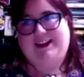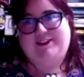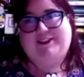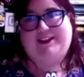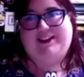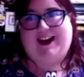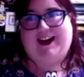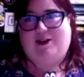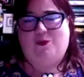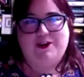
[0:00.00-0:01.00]
the
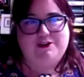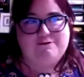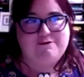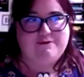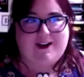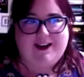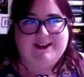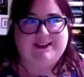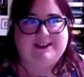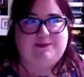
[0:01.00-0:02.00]
wonderful
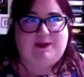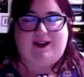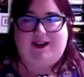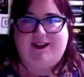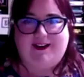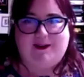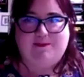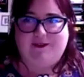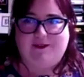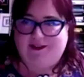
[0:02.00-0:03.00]
writers behind a
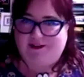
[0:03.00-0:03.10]
brand